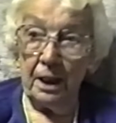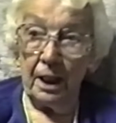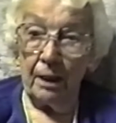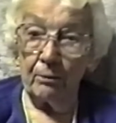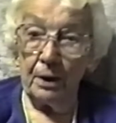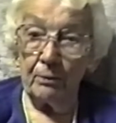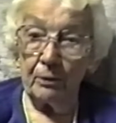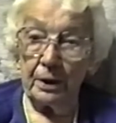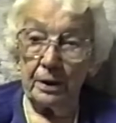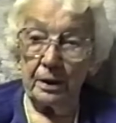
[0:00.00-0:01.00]
I went
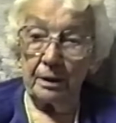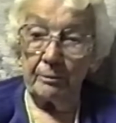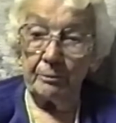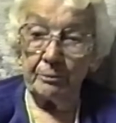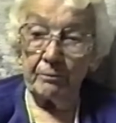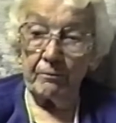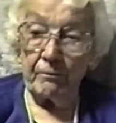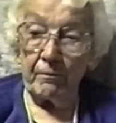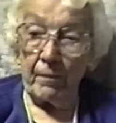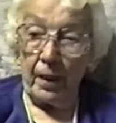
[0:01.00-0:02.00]
with,
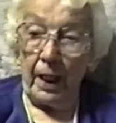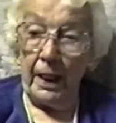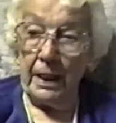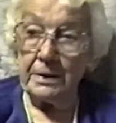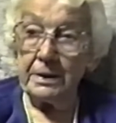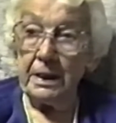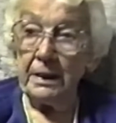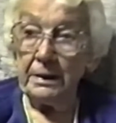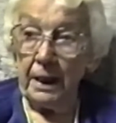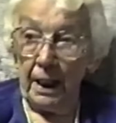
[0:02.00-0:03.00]
I had
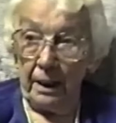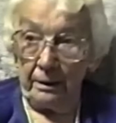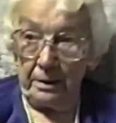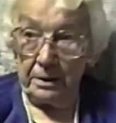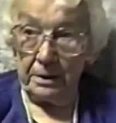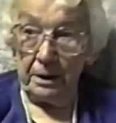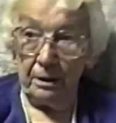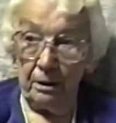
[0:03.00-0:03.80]
10 counties